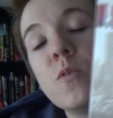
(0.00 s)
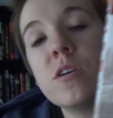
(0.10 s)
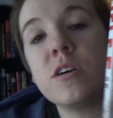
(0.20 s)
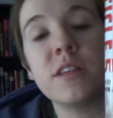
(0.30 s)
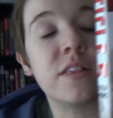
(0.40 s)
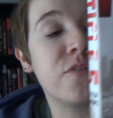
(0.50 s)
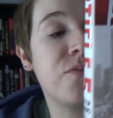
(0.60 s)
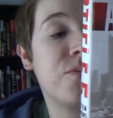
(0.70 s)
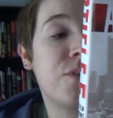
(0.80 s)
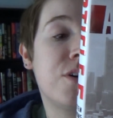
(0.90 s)
world, and
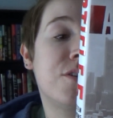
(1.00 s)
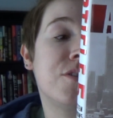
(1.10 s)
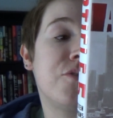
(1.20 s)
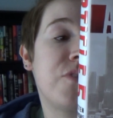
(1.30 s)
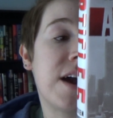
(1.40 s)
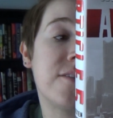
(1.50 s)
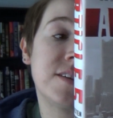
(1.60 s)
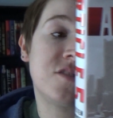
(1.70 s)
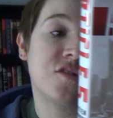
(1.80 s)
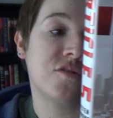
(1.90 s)
Article 5
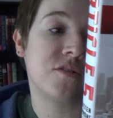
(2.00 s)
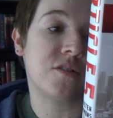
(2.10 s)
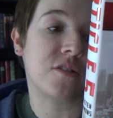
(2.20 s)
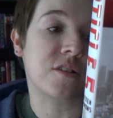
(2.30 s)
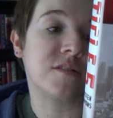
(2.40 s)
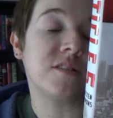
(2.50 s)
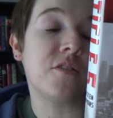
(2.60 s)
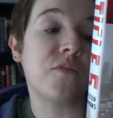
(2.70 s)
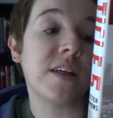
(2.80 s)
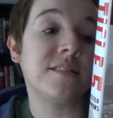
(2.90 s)
is children are
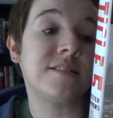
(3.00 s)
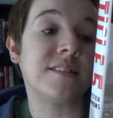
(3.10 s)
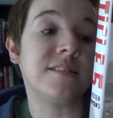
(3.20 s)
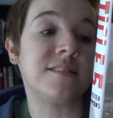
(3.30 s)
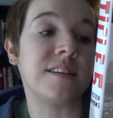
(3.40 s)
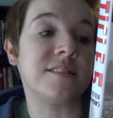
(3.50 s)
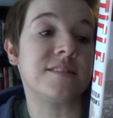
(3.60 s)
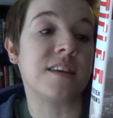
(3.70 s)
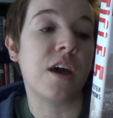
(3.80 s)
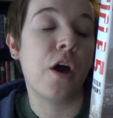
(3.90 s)
considered valid
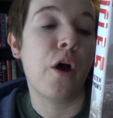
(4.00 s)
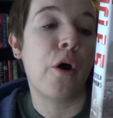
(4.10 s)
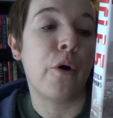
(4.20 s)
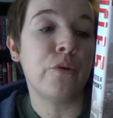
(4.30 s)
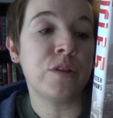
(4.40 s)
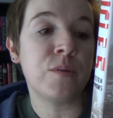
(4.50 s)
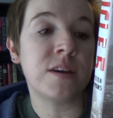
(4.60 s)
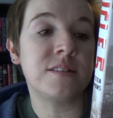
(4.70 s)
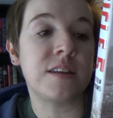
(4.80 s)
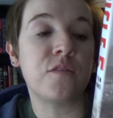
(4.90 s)
citizens only
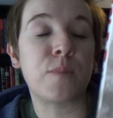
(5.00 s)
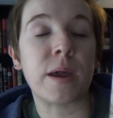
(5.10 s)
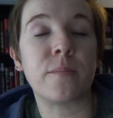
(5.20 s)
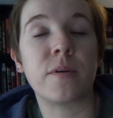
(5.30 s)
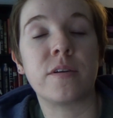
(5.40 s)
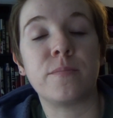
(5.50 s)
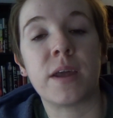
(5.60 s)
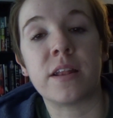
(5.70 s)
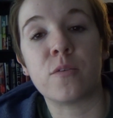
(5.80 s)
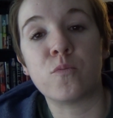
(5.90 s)
when conceived by a married
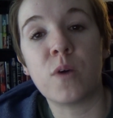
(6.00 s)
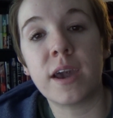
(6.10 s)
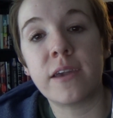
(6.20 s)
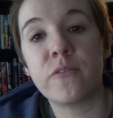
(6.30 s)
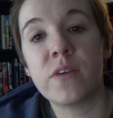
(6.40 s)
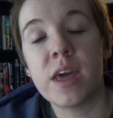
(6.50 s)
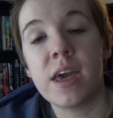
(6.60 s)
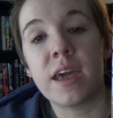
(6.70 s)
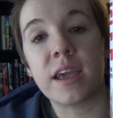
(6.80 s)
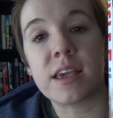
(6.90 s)
man and wife,
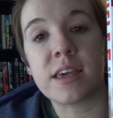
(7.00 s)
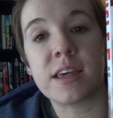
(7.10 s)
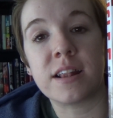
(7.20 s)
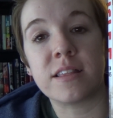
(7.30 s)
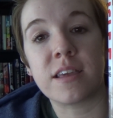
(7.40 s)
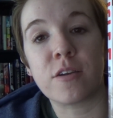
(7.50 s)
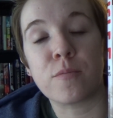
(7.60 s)
and they